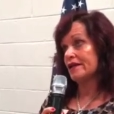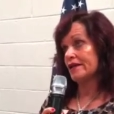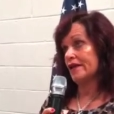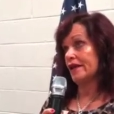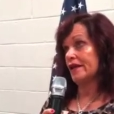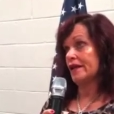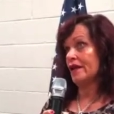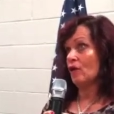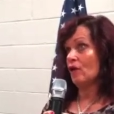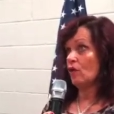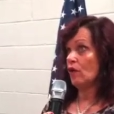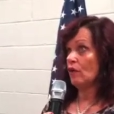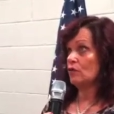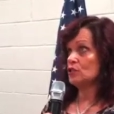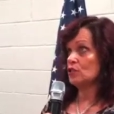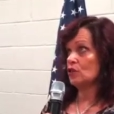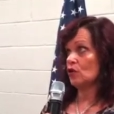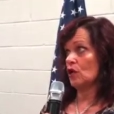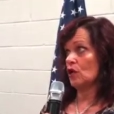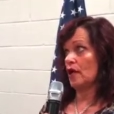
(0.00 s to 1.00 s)
I didn't know
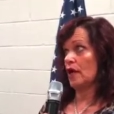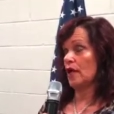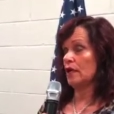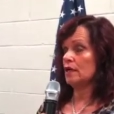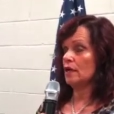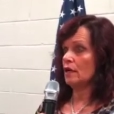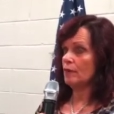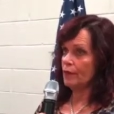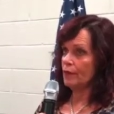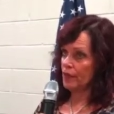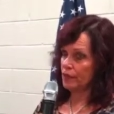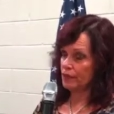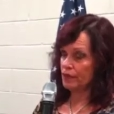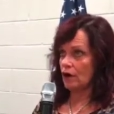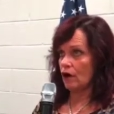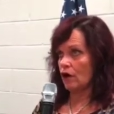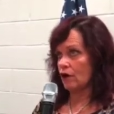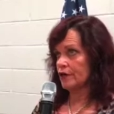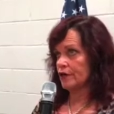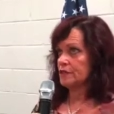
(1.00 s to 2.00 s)
I was going to end up
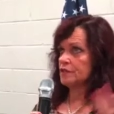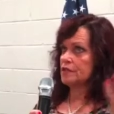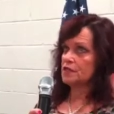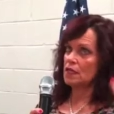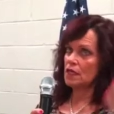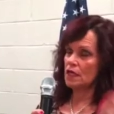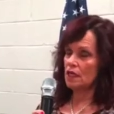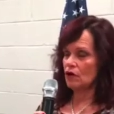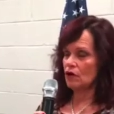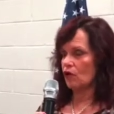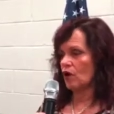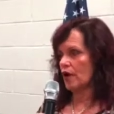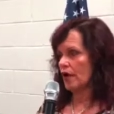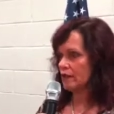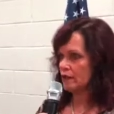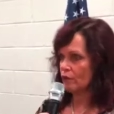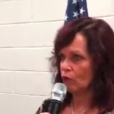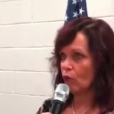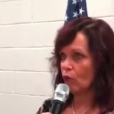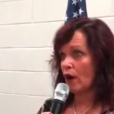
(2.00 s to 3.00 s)
at the RNC or
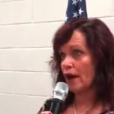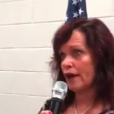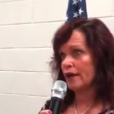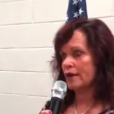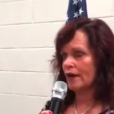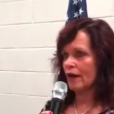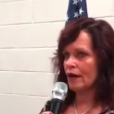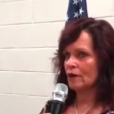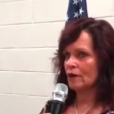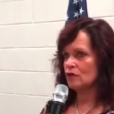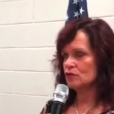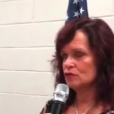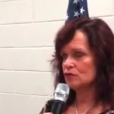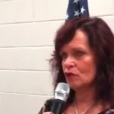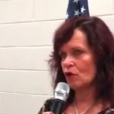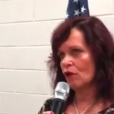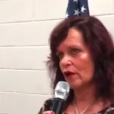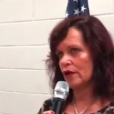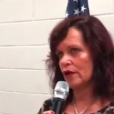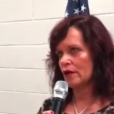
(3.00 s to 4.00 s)
at the White
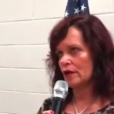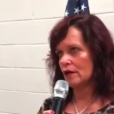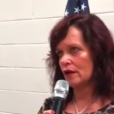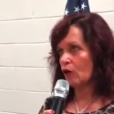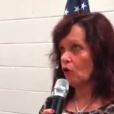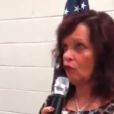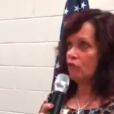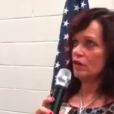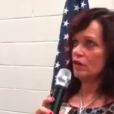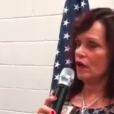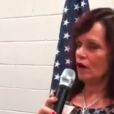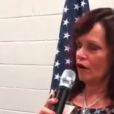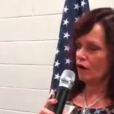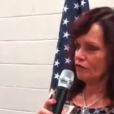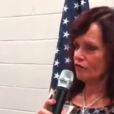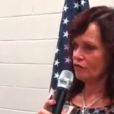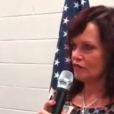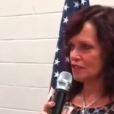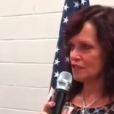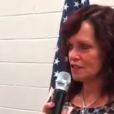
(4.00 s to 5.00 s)
House or in the Oval
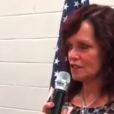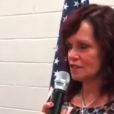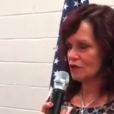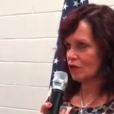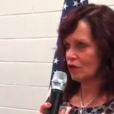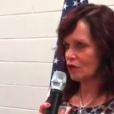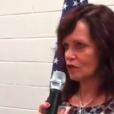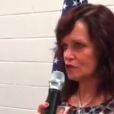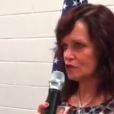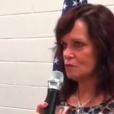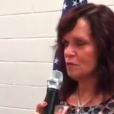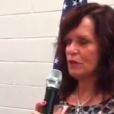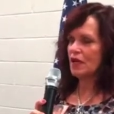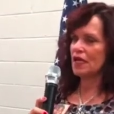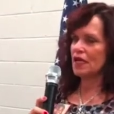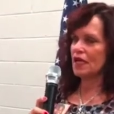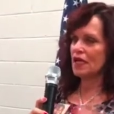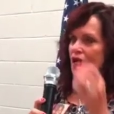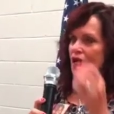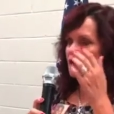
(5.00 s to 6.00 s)
Office or
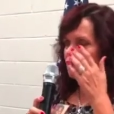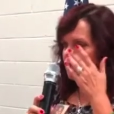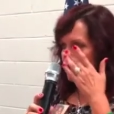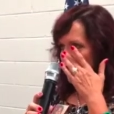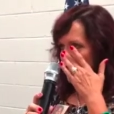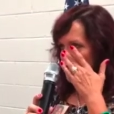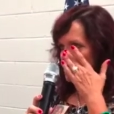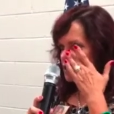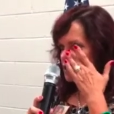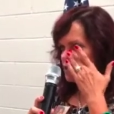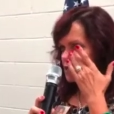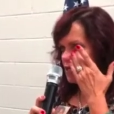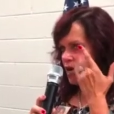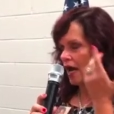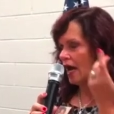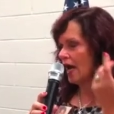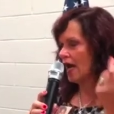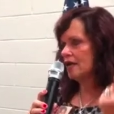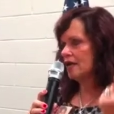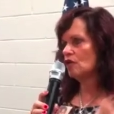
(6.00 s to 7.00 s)
speaking at rallies.
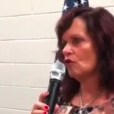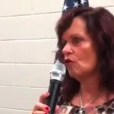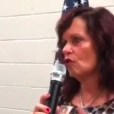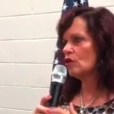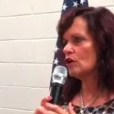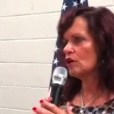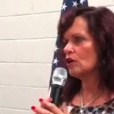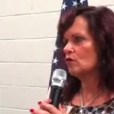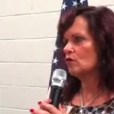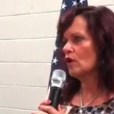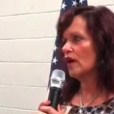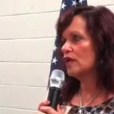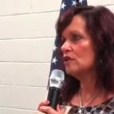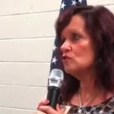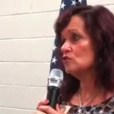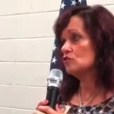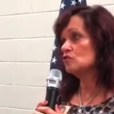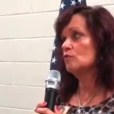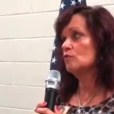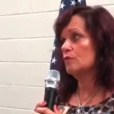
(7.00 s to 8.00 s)
I had no clue. I
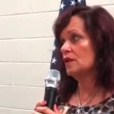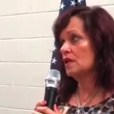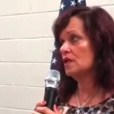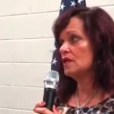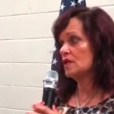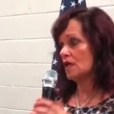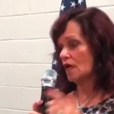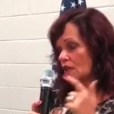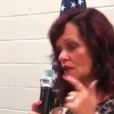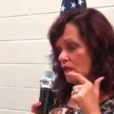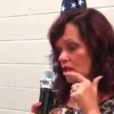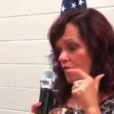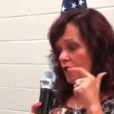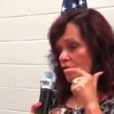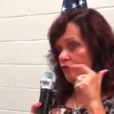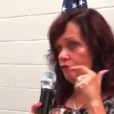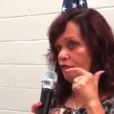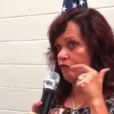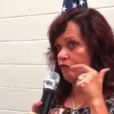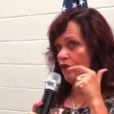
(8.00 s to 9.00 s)
used to be
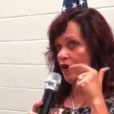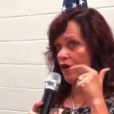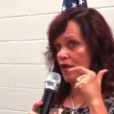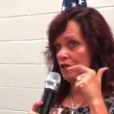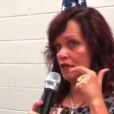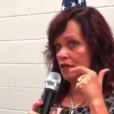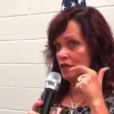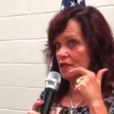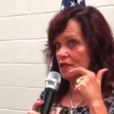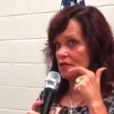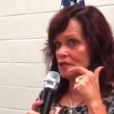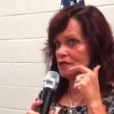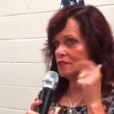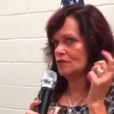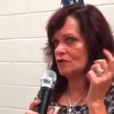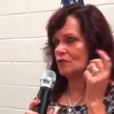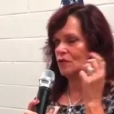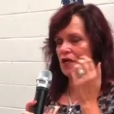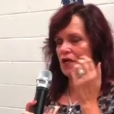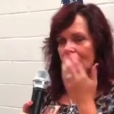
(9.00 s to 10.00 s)
deathly afraid of
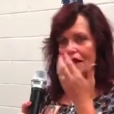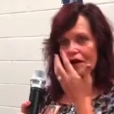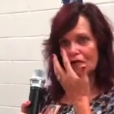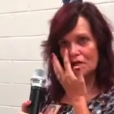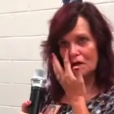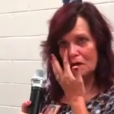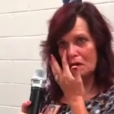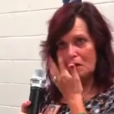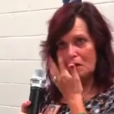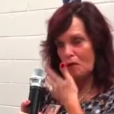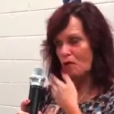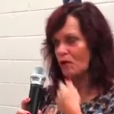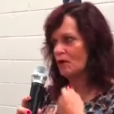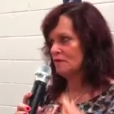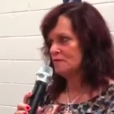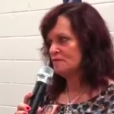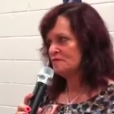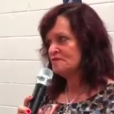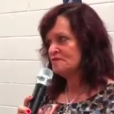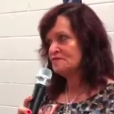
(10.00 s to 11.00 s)
this. You would never know.